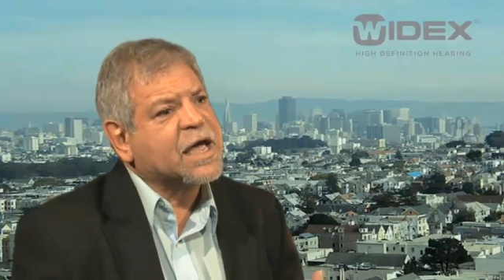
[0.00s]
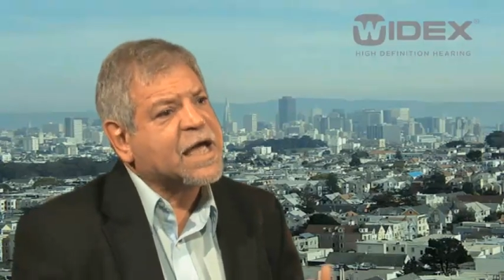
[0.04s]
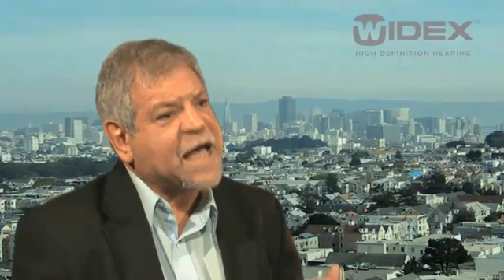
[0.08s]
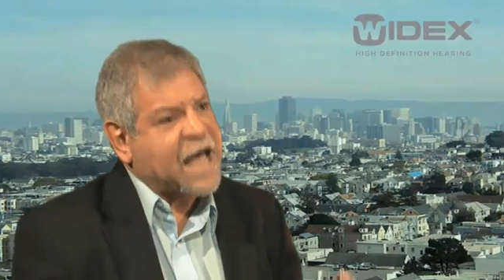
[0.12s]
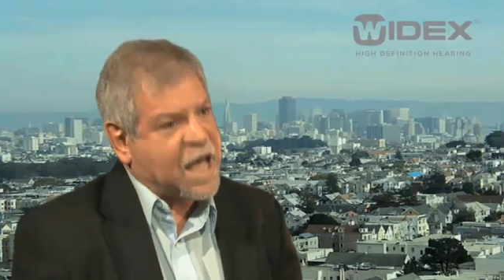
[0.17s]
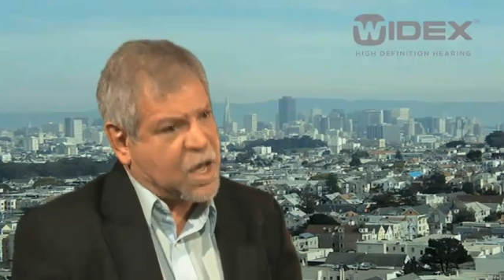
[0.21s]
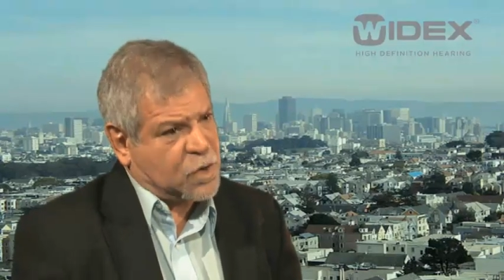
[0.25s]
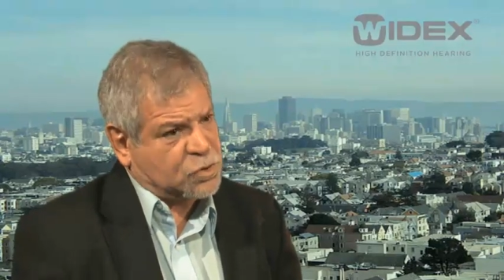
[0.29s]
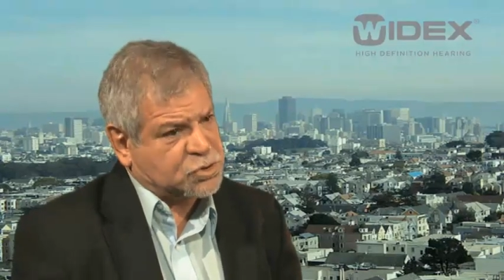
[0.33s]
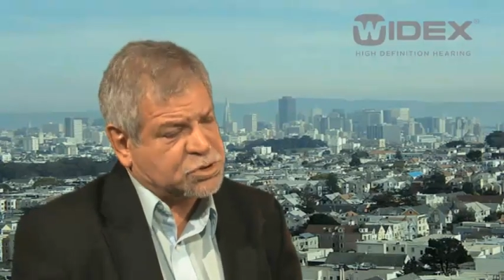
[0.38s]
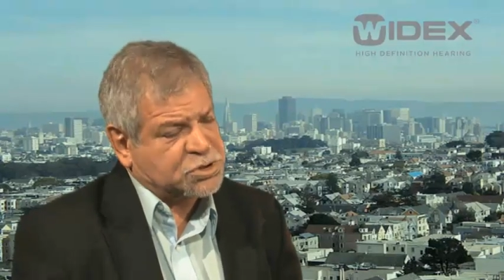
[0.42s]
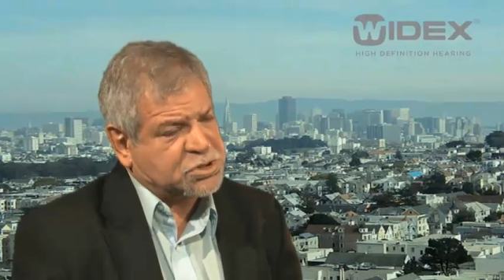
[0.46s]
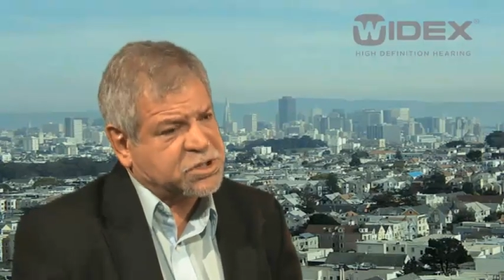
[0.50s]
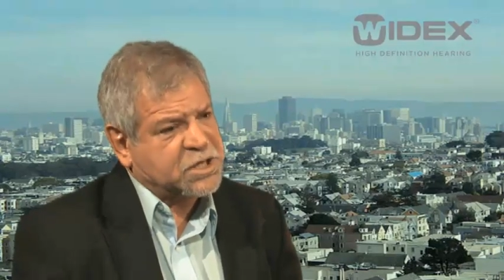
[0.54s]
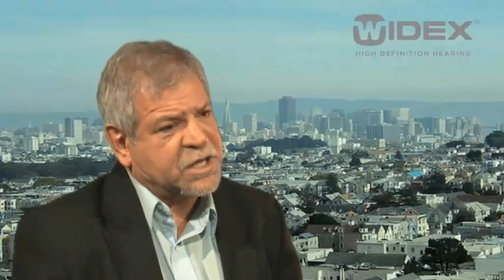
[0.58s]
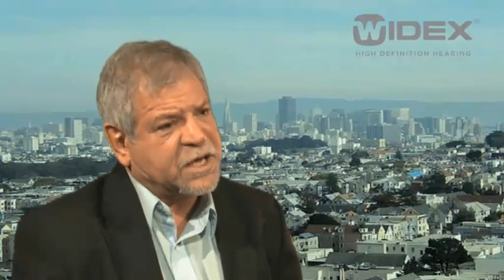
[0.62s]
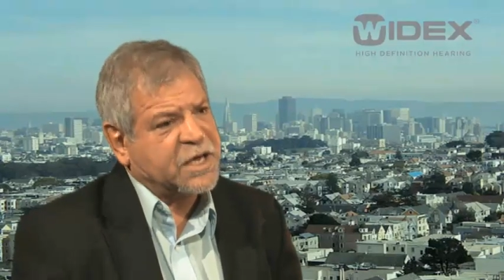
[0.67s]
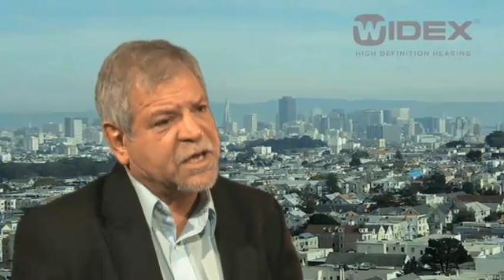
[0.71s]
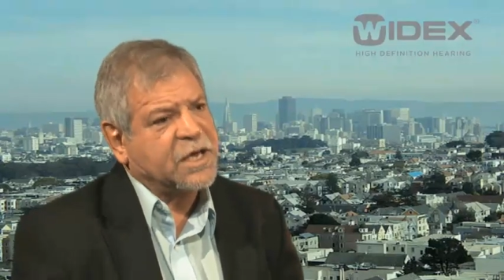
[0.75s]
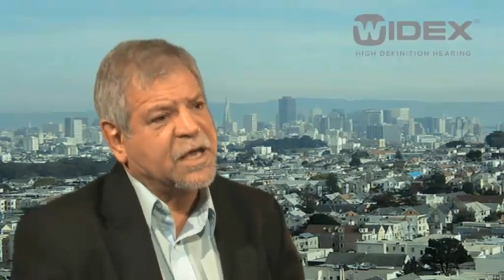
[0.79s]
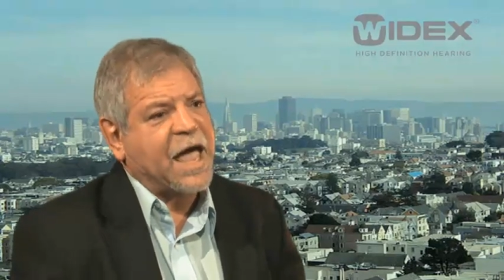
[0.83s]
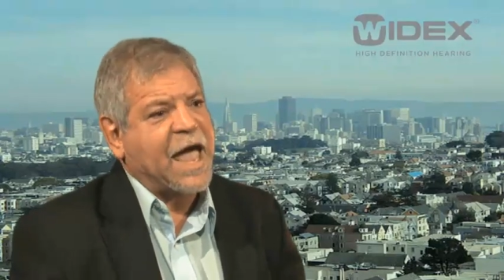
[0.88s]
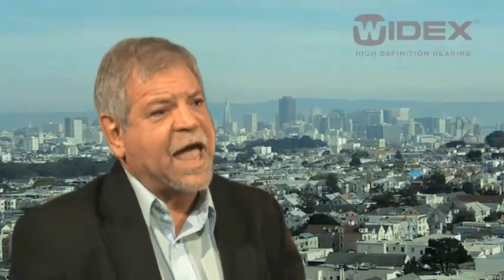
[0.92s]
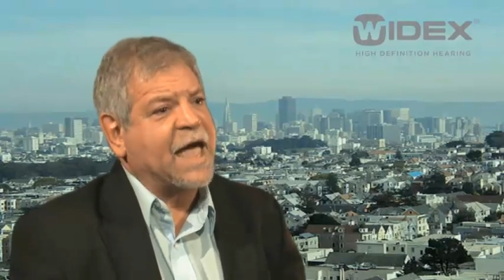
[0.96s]

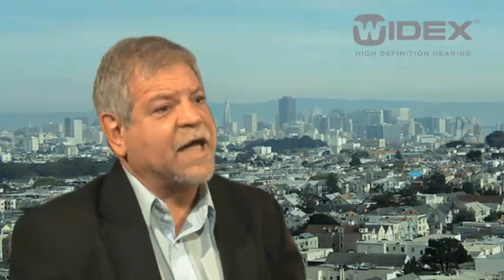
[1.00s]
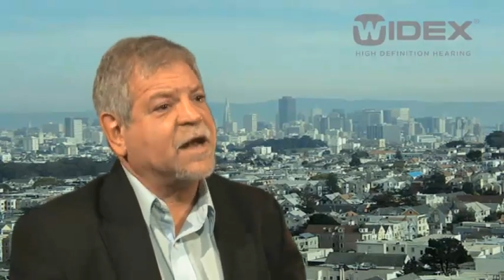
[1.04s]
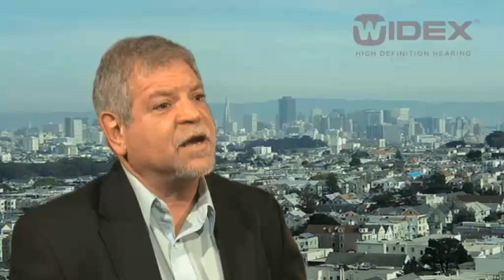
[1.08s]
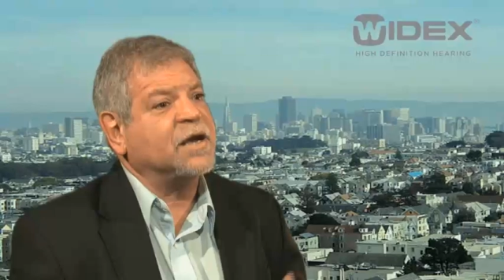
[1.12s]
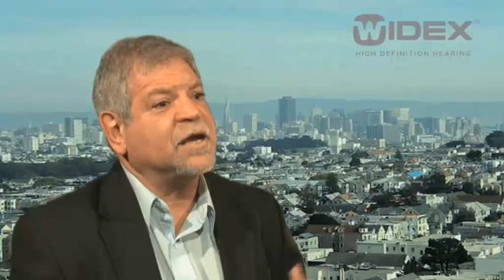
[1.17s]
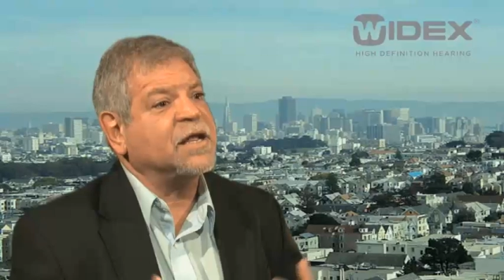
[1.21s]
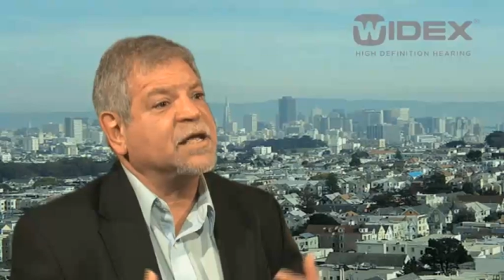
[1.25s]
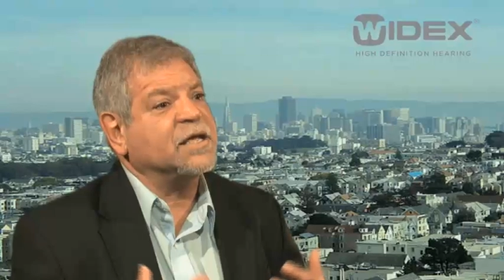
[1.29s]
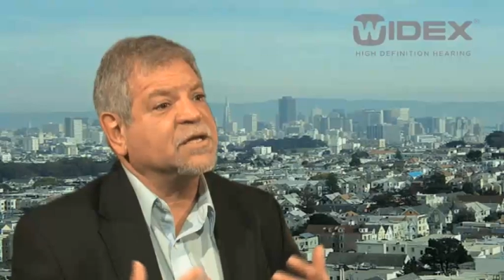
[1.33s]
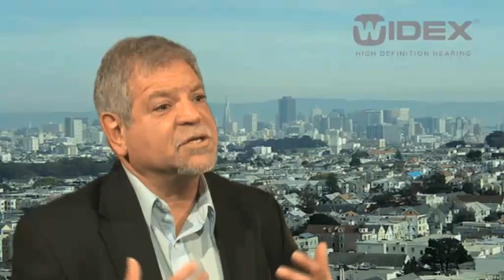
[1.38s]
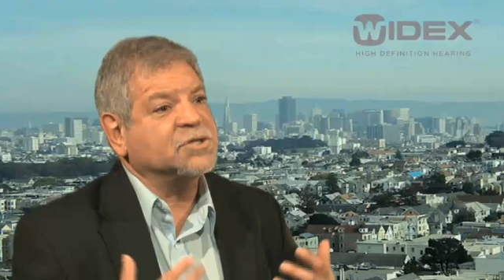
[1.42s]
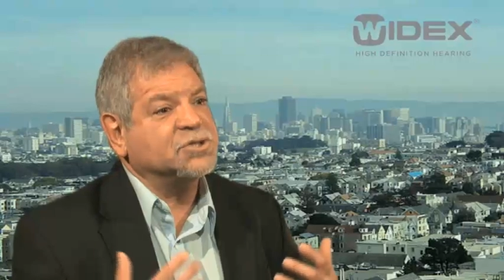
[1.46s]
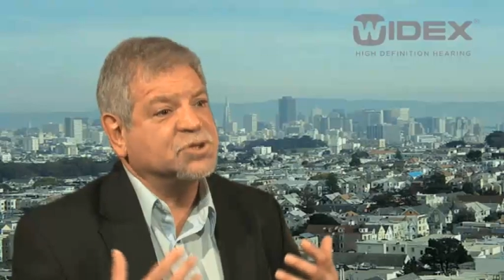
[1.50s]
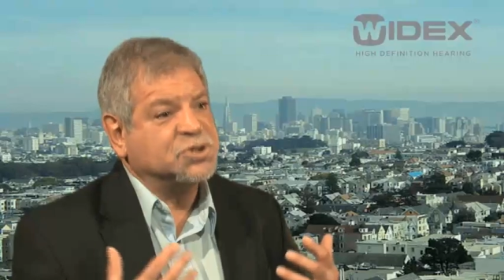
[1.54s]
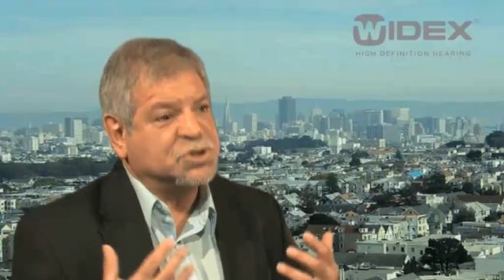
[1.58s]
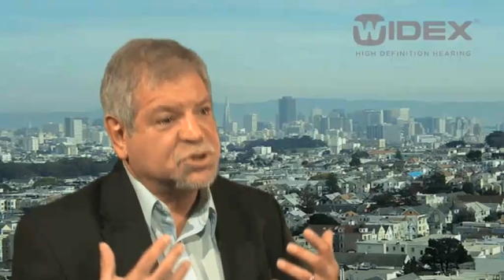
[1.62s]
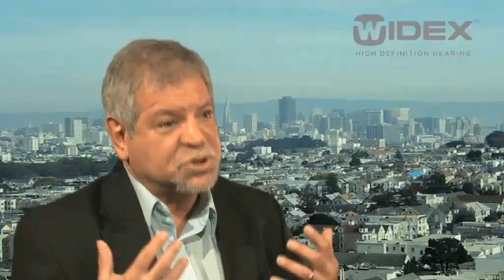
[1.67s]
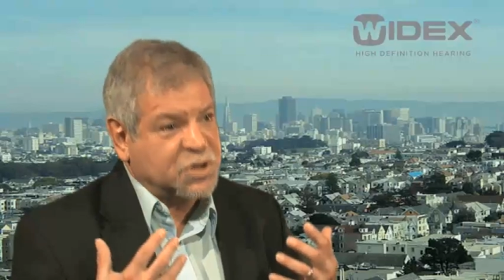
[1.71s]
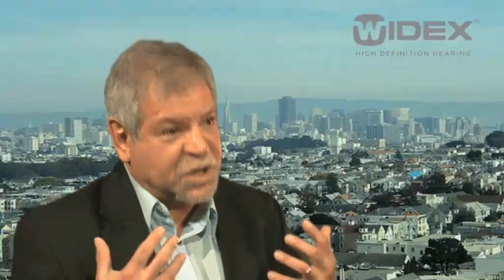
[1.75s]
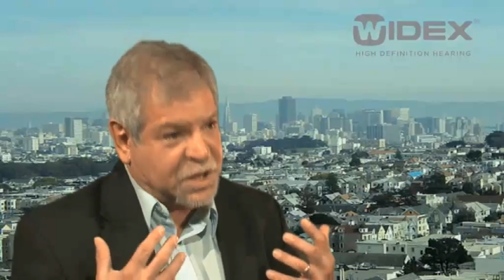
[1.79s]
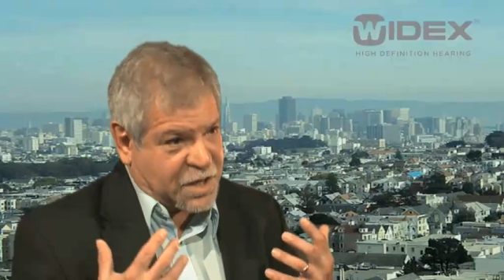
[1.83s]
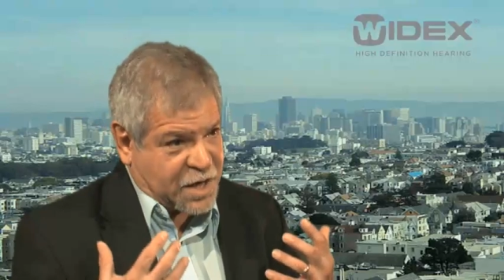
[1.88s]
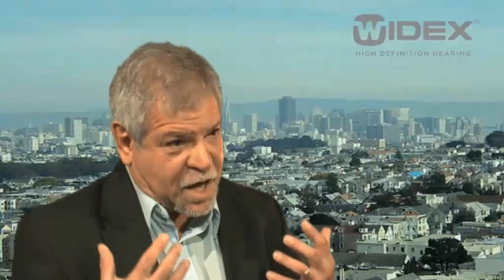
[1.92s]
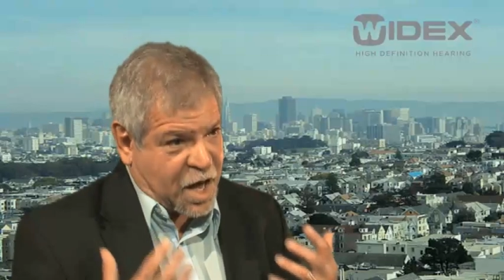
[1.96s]
counseling and
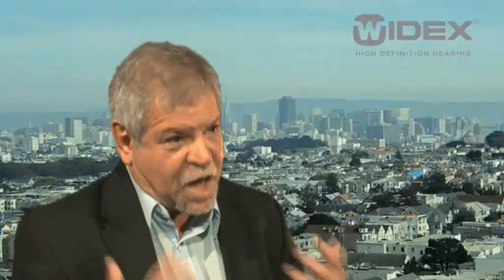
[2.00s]
needs